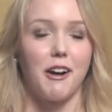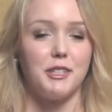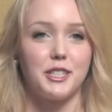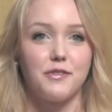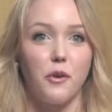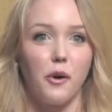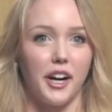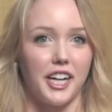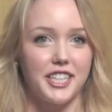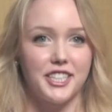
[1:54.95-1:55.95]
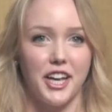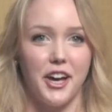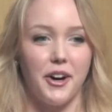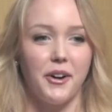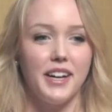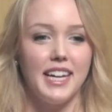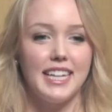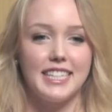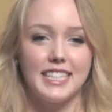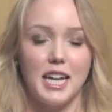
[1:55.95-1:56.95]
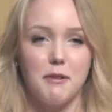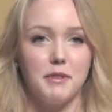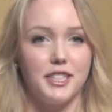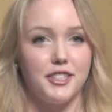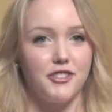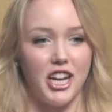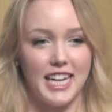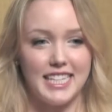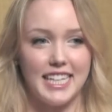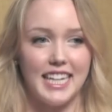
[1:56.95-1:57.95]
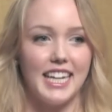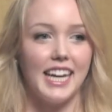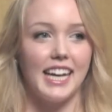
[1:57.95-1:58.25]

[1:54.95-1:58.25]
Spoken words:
I was 4. So his name is JD,